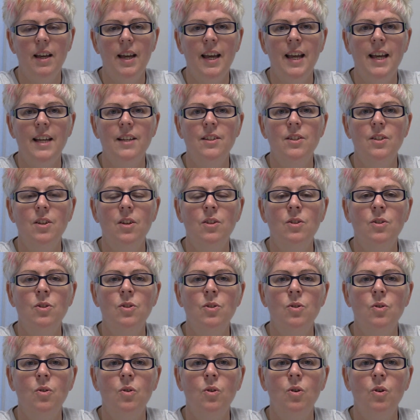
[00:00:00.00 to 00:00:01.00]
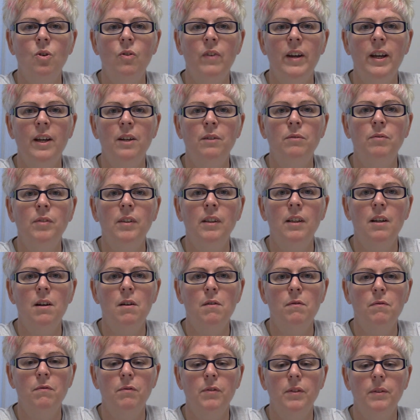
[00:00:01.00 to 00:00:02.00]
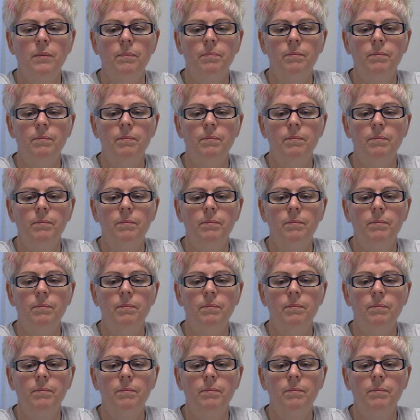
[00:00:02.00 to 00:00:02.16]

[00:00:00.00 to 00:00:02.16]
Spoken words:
It's a story of love.